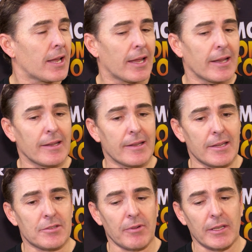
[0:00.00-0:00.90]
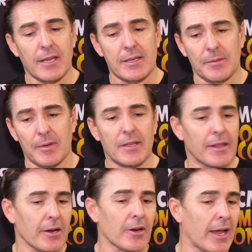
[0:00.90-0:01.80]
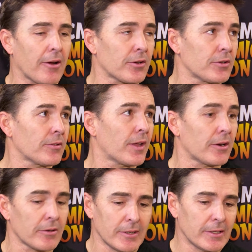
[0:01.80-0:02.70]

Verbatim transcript: and it's a real testament to their character, their